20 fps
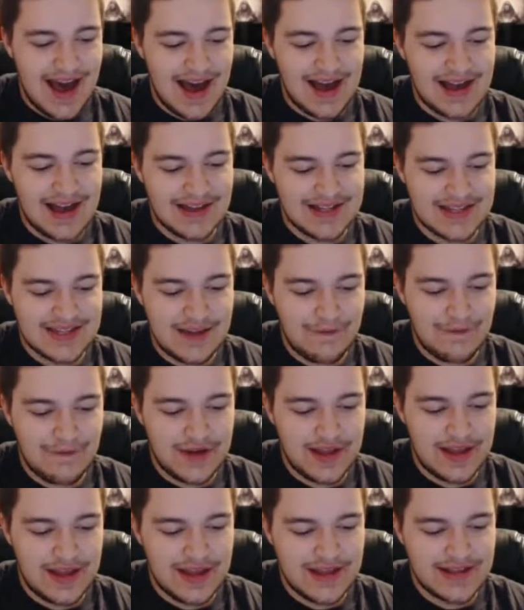
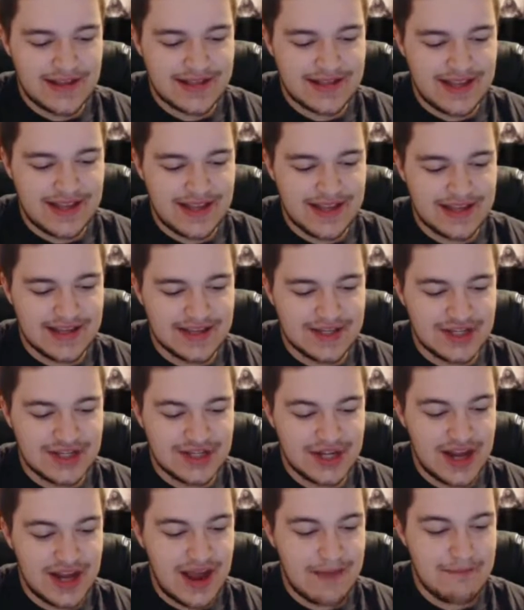Stephanie says
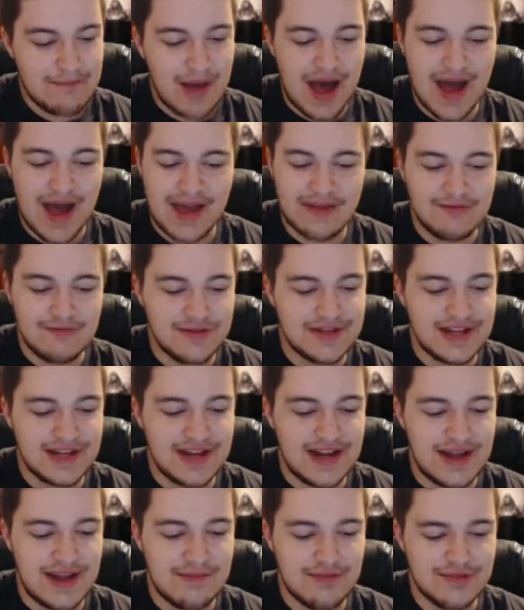she ain't buying what
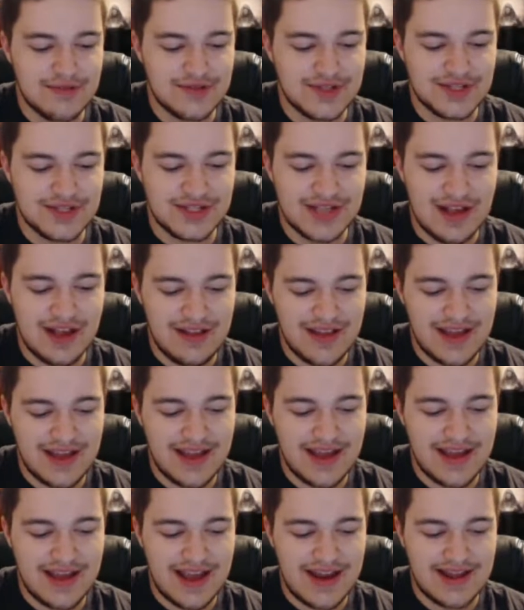Dean Ambrose is
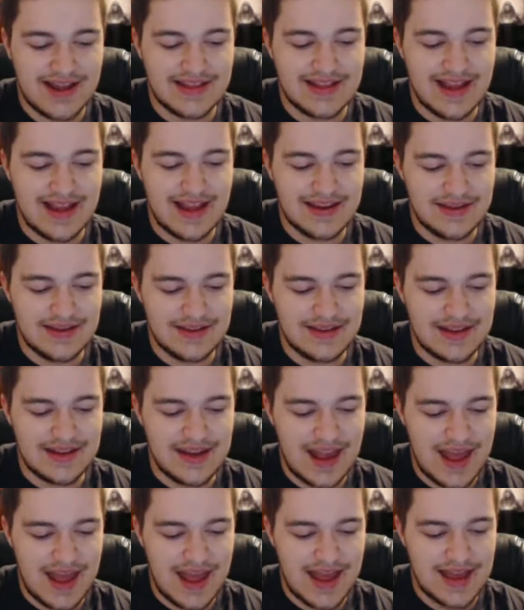selling, and at the end of the
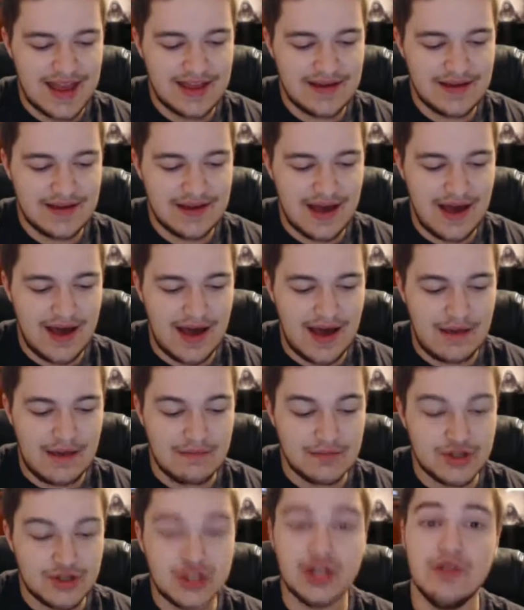day,
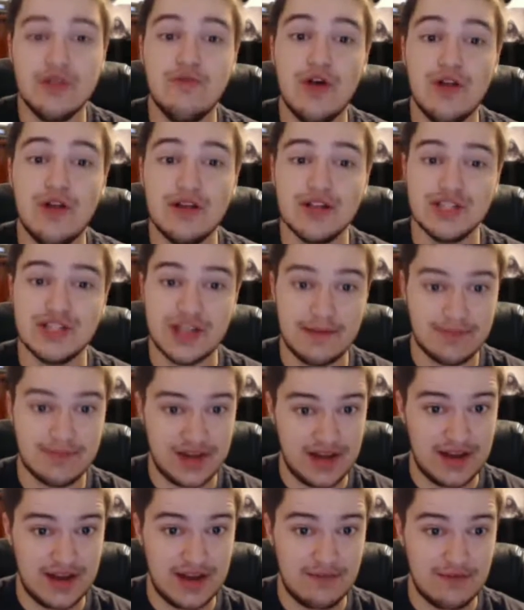She will accept
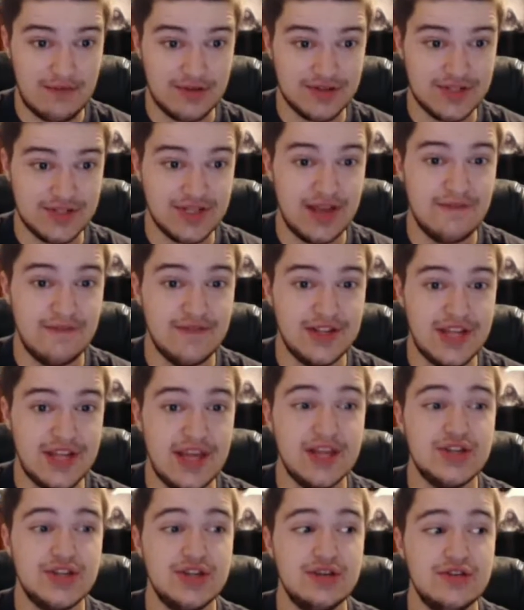Dean Ambrose's
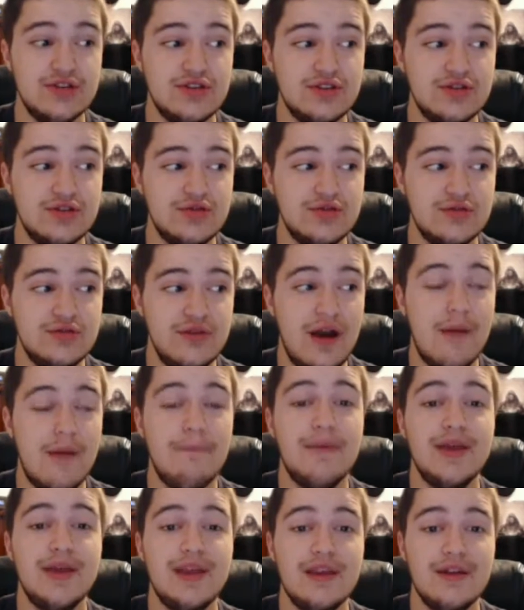invitation to
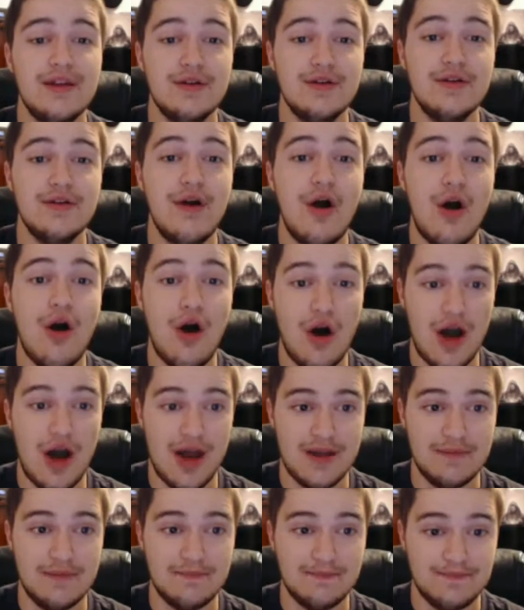appear
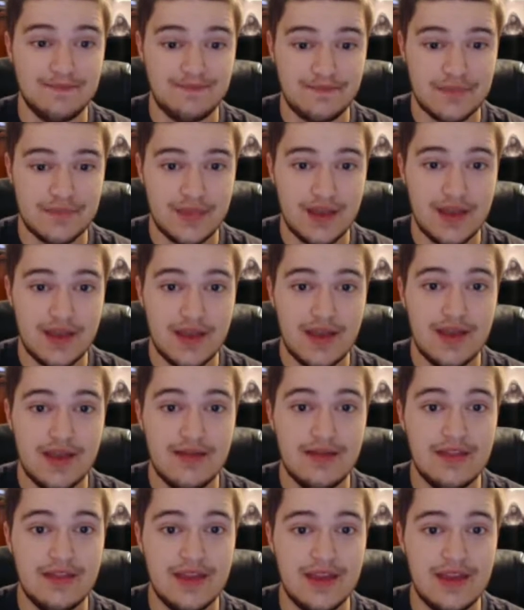on
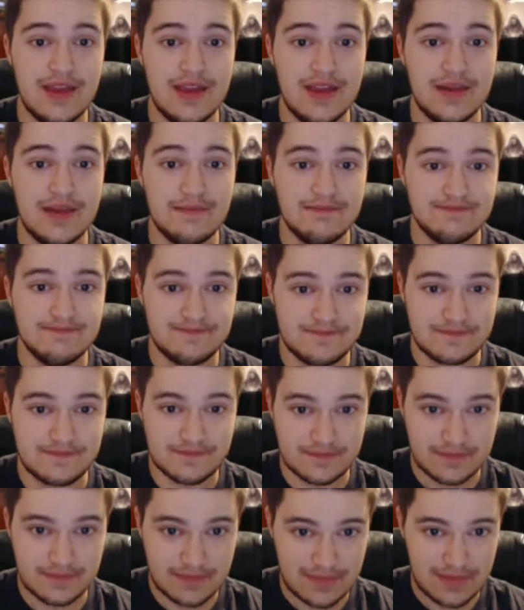the
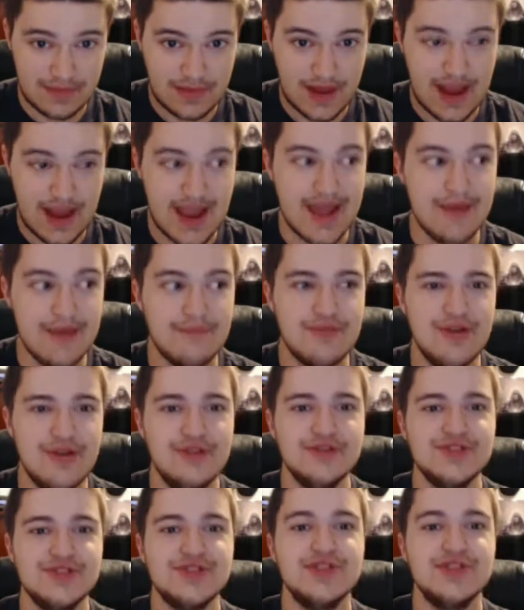Ambrose